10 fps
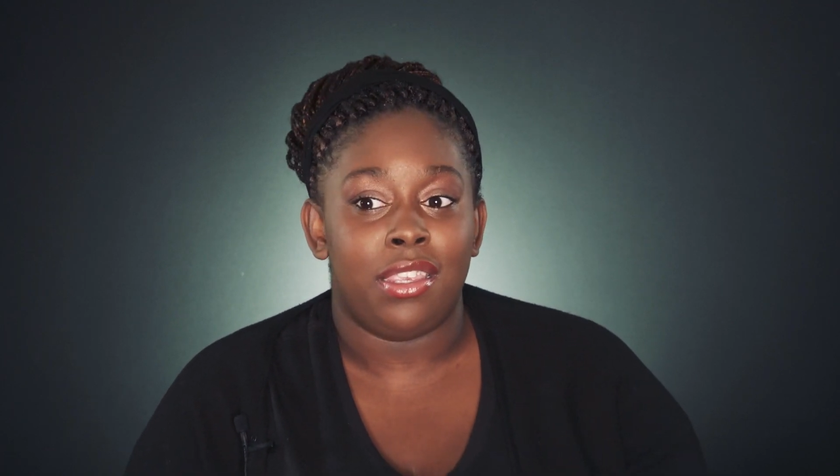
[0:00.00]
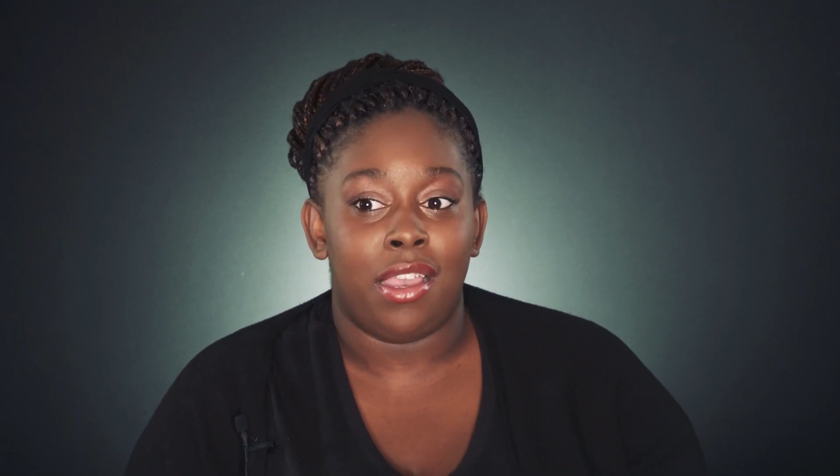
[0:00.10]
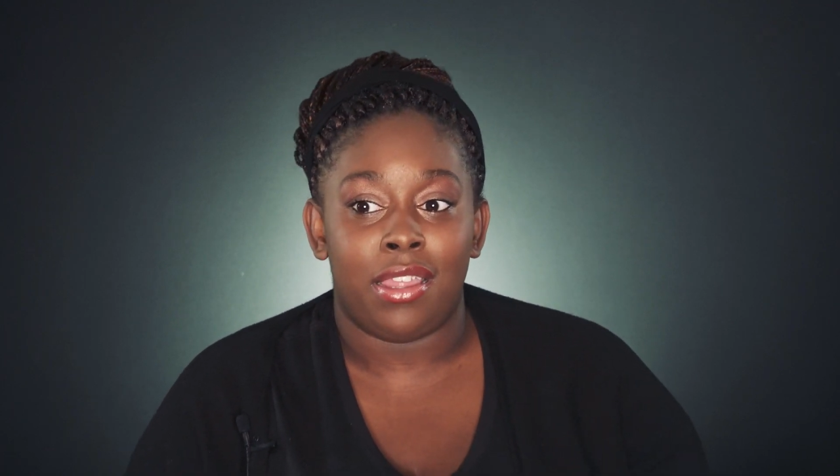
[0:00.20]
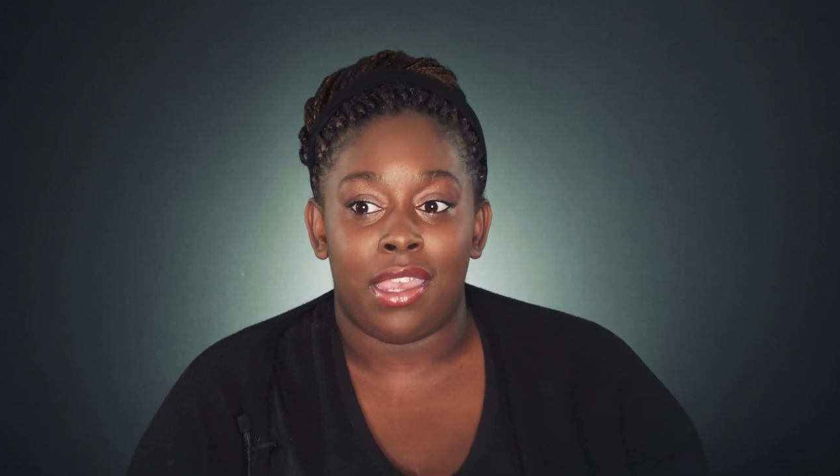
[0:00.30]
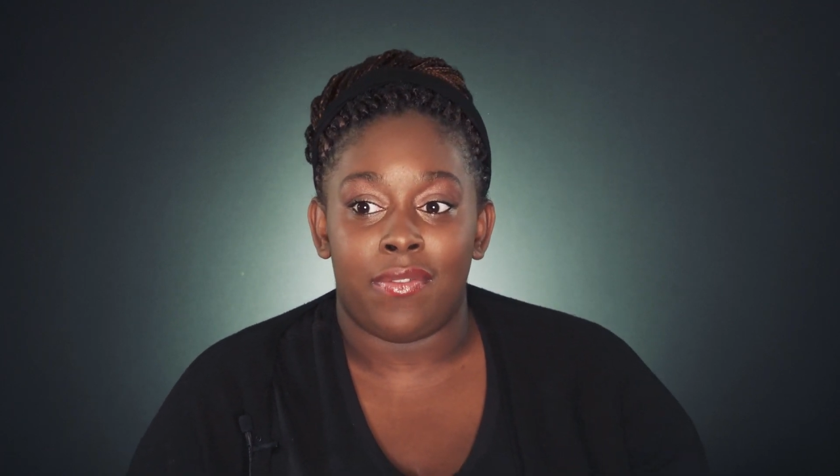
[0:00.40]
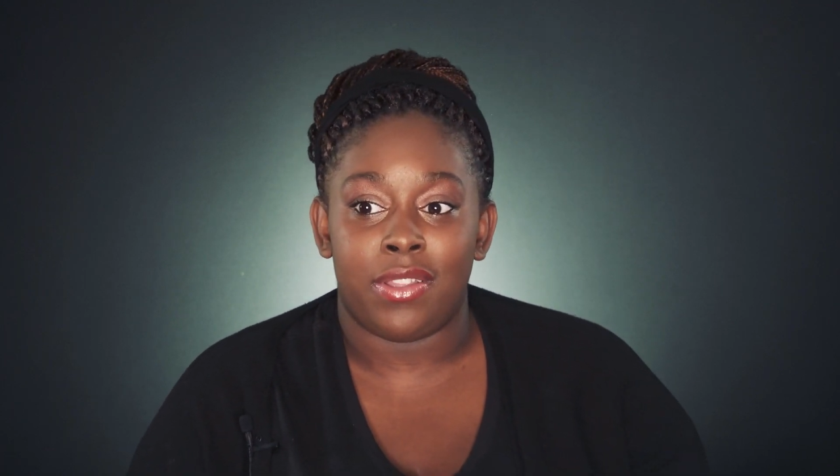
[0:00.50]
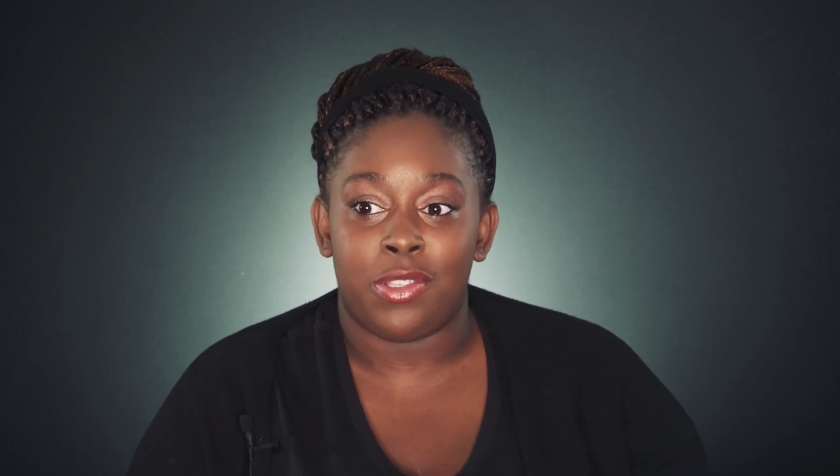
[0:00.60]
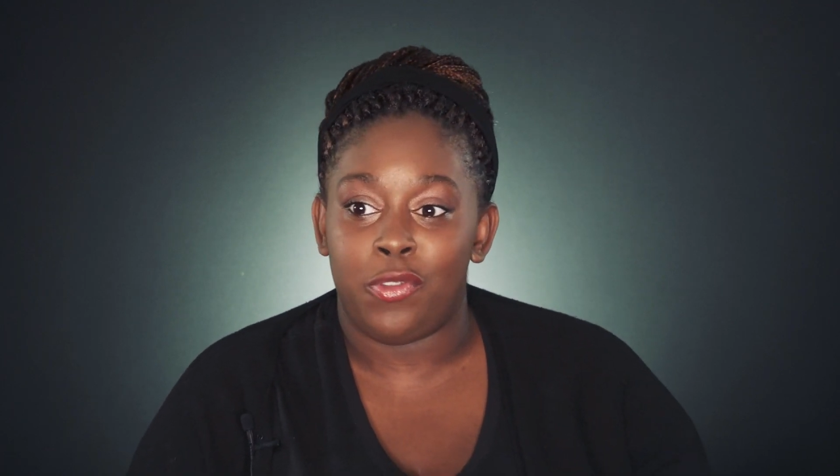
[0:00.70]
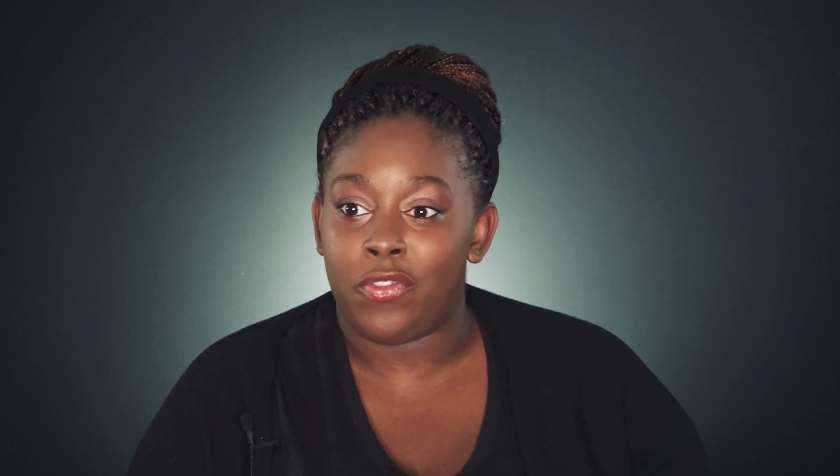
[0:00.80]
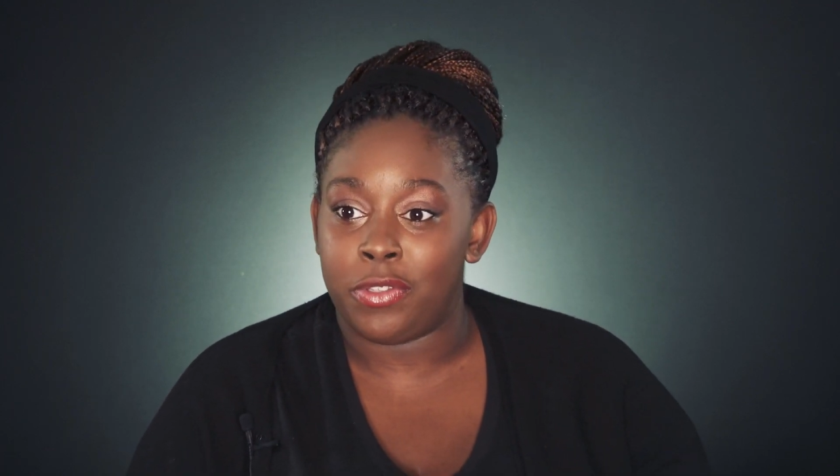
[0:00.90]
y'all are having
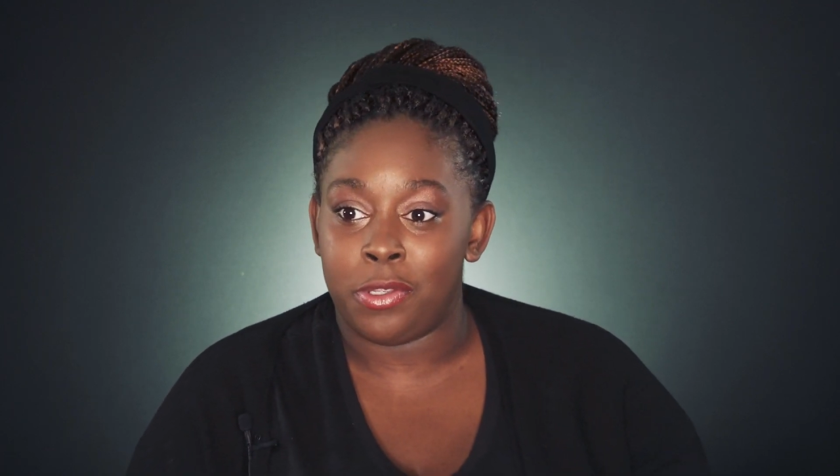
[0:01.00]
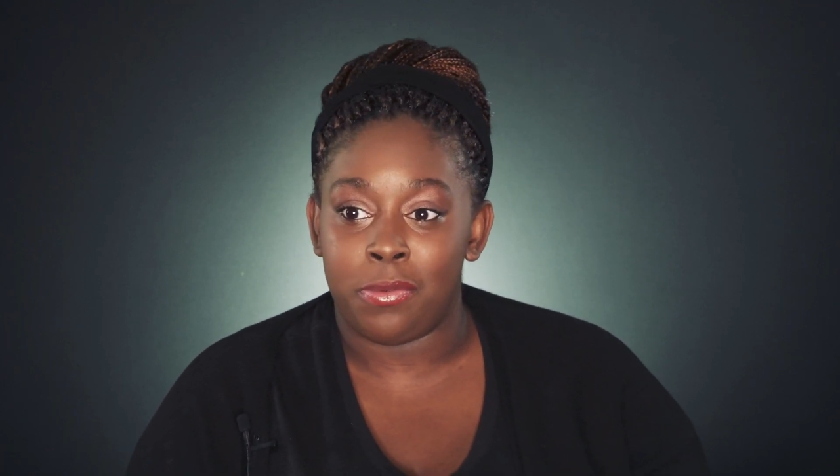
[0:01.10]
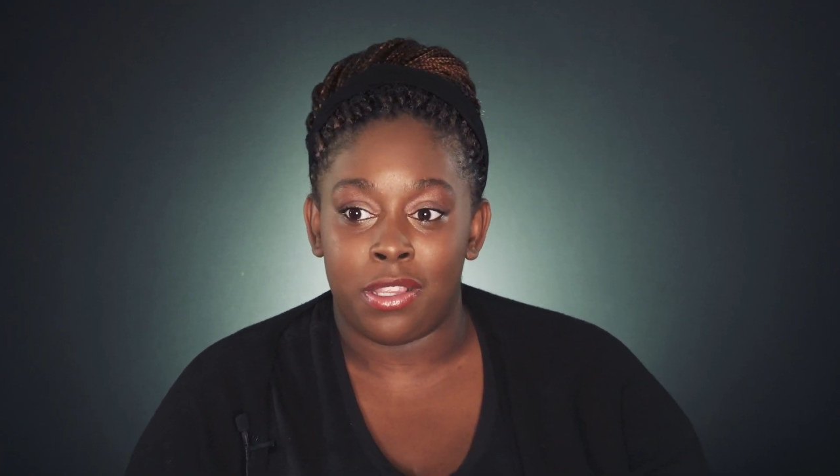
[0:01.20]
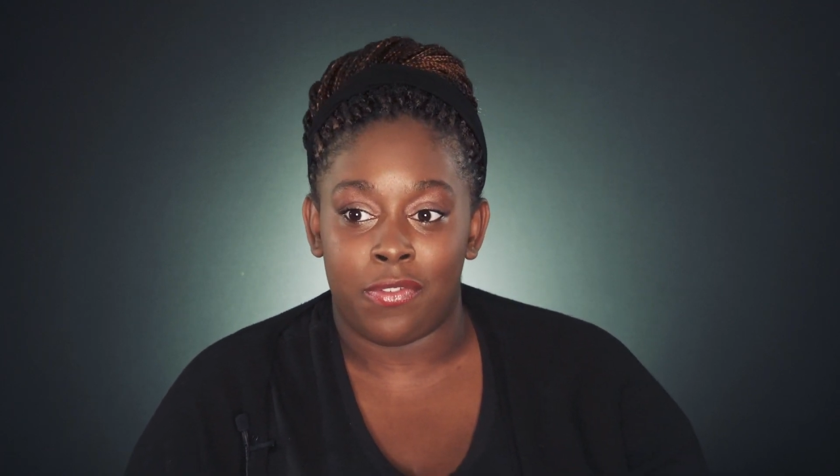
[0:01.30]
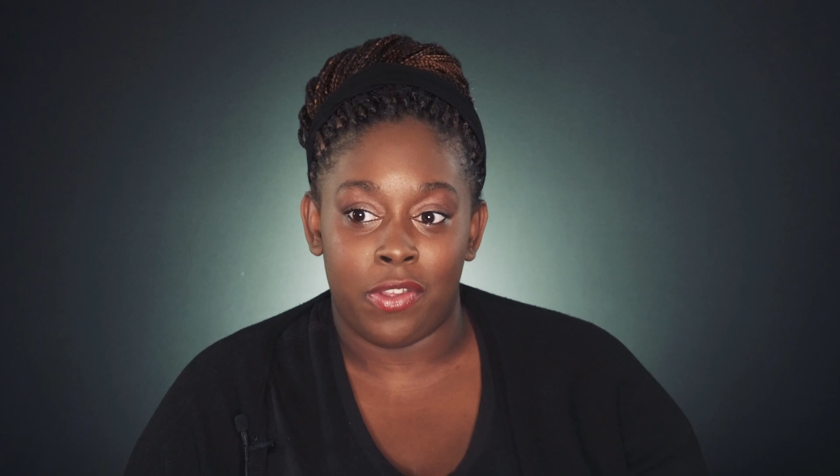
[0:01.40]
too much